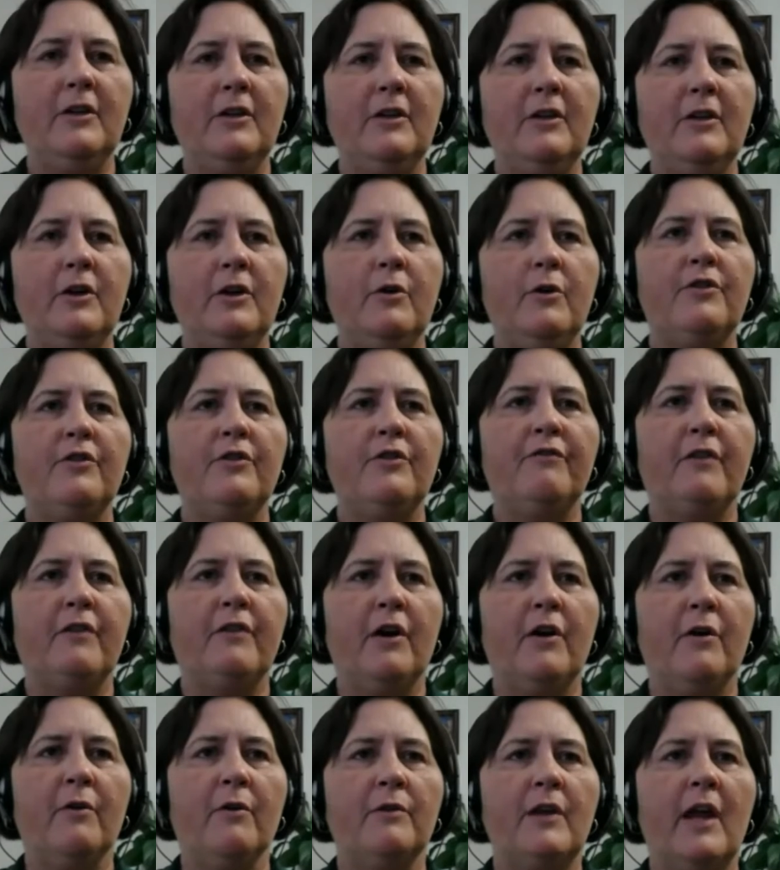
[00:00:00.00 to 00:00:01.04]
your
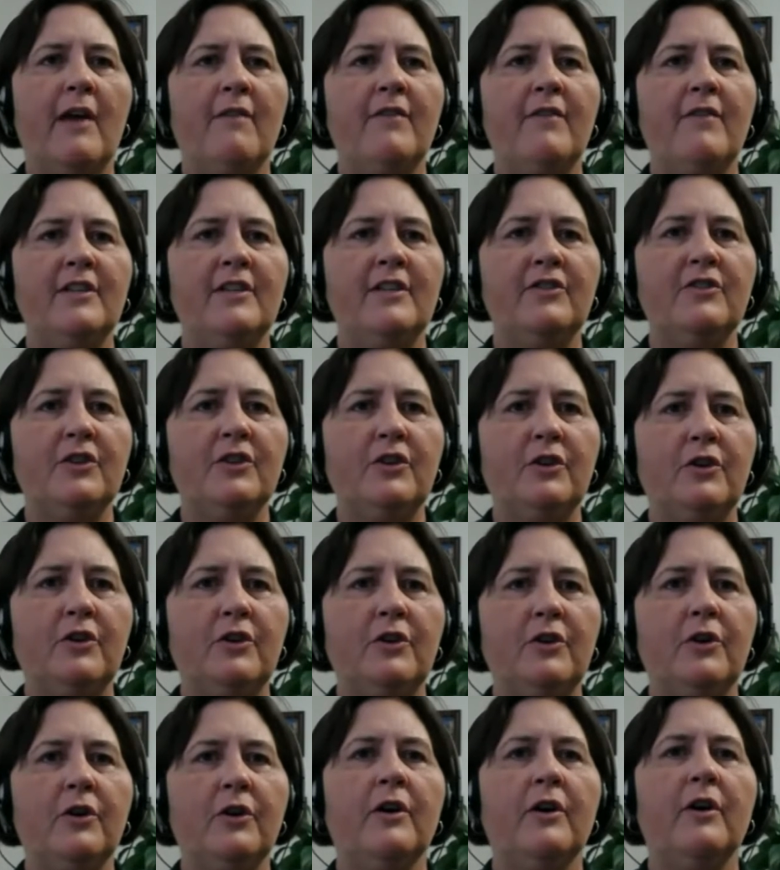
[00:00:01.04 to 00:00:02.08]
phone, having it
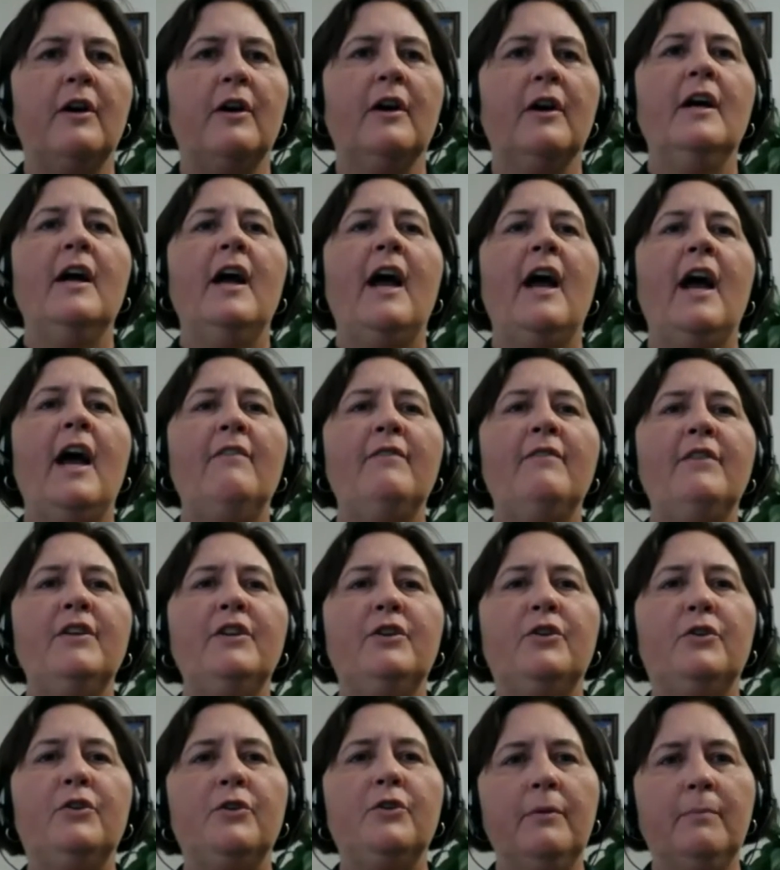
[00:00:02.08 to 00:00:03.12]
secure, having
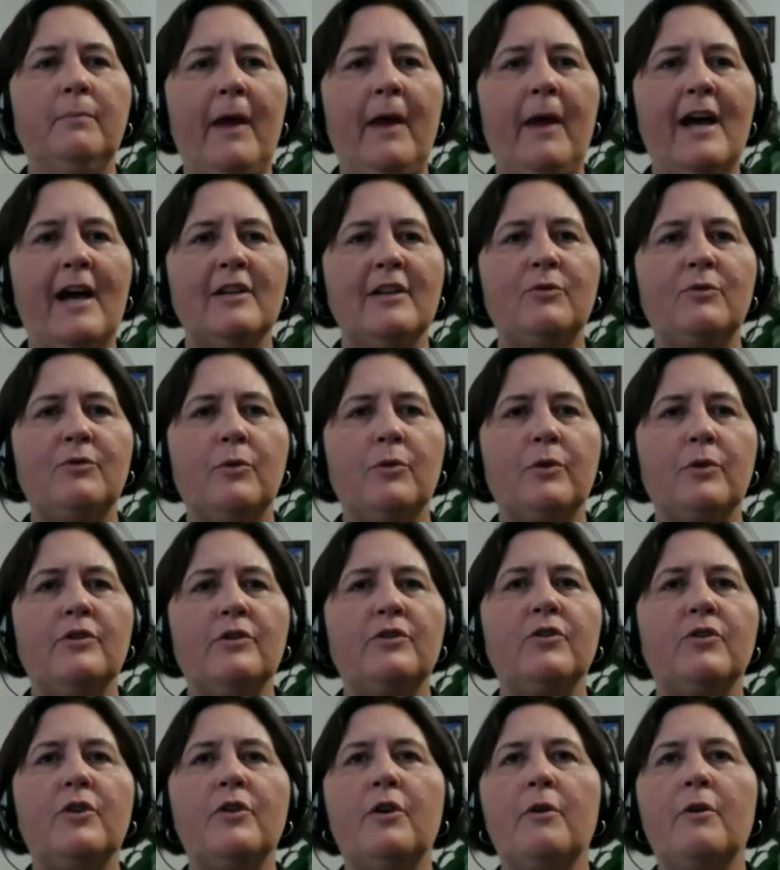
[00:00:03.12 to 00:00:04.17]
good passwords on
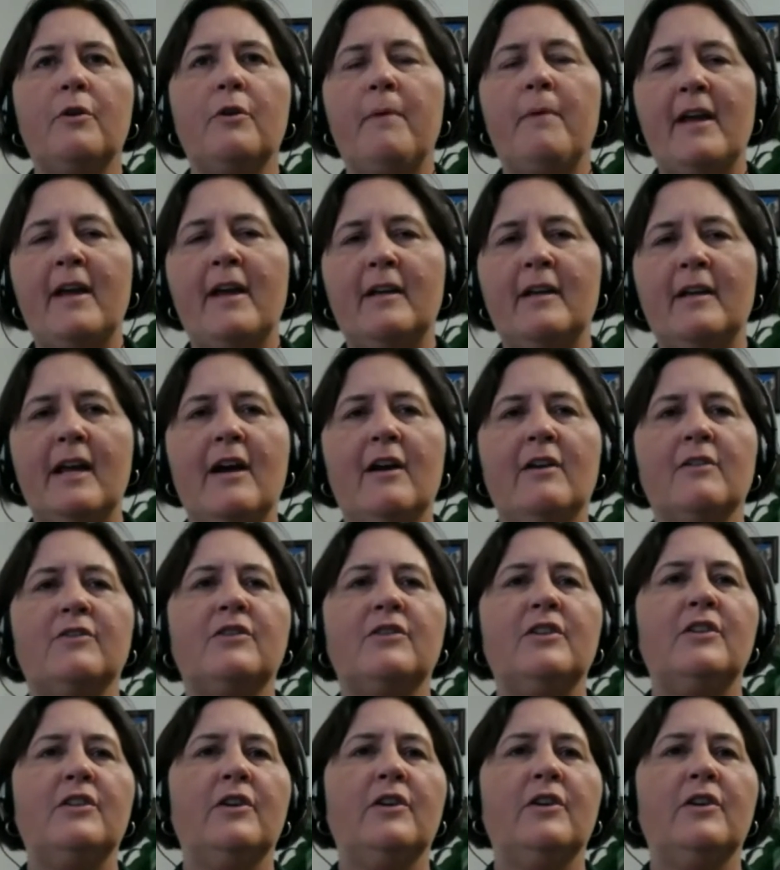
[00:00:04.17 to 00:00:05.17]
our bank accounts and on,